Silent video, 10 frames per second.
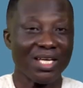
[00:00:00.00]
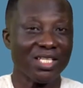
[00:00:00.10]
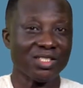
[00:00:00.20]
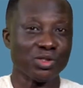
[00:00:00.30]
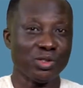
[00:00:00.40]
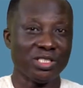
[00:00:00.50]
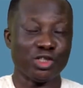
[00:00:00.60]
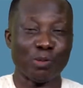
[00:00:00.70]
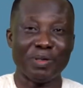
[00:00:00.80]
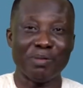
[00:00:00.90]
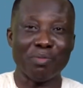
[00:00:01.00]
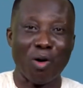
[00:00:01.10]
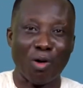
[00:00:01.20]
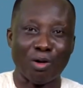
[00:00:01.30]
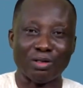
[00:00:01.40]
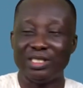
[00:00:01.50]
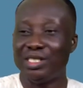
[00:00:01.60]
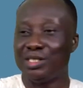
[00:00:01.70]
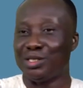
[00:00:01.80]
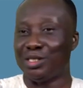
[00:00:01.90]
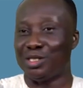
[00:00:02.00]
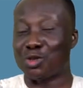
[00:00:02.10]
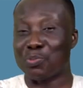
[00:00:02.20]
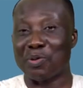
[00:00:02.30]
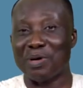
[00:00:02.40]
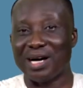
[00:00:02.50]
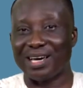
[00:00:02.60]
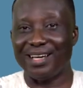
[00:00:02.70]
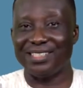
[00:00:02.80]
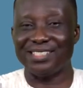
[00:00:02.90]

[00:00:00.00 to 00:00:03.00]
to the shopping mall, to the supermarket,